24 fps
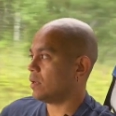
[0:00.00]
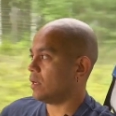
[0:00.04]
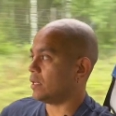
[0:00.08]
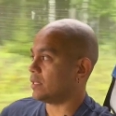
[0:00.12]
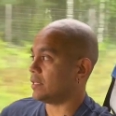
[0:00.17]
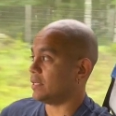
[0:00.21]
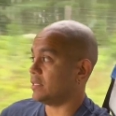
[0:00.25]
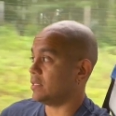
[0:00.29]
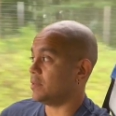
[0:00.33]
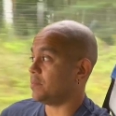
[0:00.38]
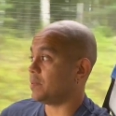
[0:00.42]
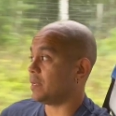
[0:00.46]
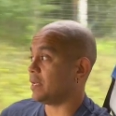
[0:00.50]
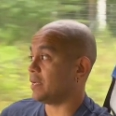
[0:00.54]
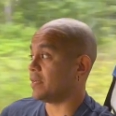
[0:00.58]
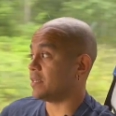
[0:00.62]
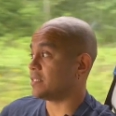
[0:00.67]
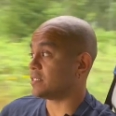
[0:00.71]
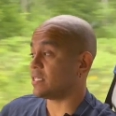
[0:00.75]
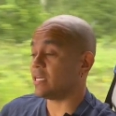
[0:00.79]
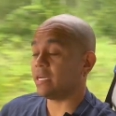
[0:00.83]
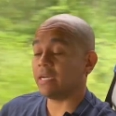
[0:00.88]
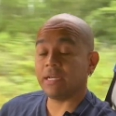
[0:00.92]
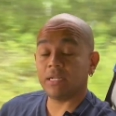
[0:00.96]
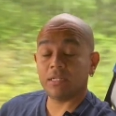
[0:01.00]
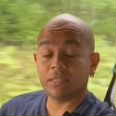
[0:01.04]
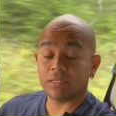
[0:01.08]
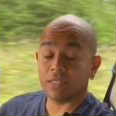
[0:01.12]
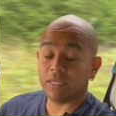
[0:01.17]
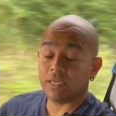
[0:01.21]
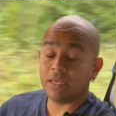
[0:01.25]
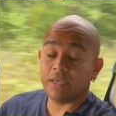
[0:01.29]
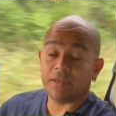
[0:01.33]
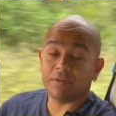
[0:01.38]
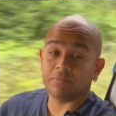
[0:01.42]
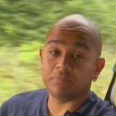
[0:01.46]
I think the players are
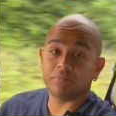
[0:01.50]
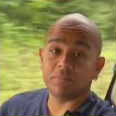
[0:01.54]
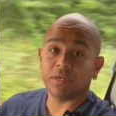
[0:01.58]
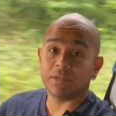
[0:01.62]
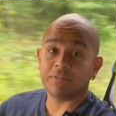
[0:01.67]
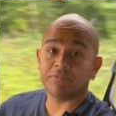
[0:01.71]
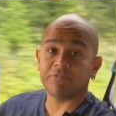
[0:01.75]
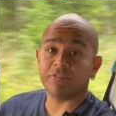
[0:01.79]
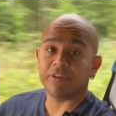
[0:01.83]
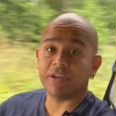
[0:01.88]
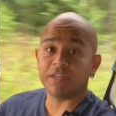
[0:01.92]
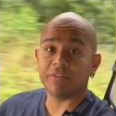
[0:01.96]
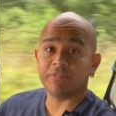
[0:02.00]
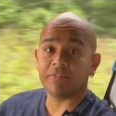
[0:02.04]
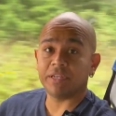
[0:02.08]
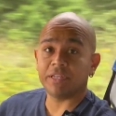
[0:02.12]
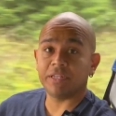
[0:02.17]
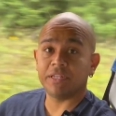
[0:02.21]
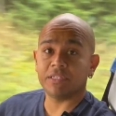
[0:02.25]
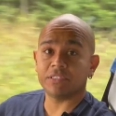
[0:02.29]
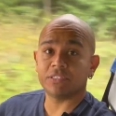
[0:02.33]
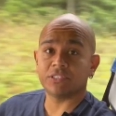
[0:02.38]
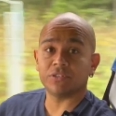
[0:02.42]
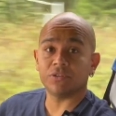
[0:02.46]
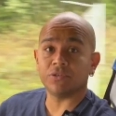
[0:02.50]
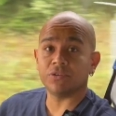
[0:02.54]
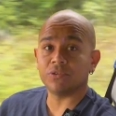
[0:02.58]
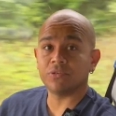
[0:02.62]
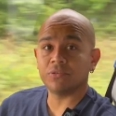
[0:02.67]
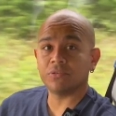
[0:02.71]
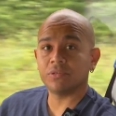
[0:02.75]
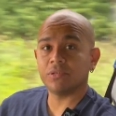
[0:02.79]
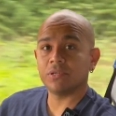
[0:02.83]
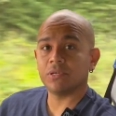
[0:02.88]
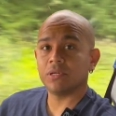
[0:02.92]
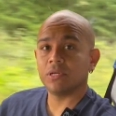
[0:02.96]
healthy and and Me, there's
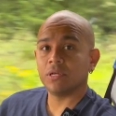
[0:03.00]
no